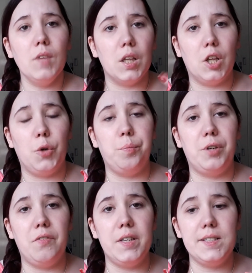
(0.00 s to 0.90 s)
Now,
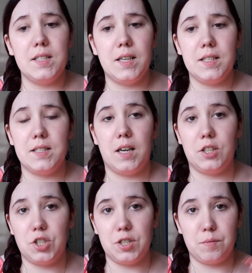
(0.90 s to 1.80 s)
previous to this, I
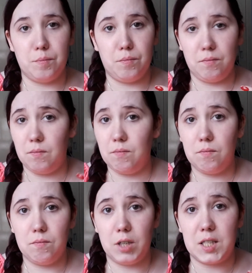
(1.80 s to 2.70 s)
just
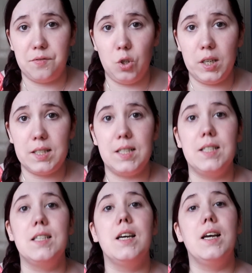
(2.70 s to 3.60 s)

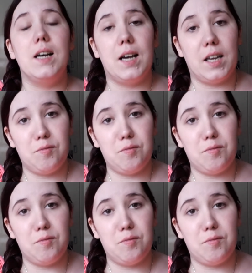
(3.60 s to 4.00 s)
exfoliated, I have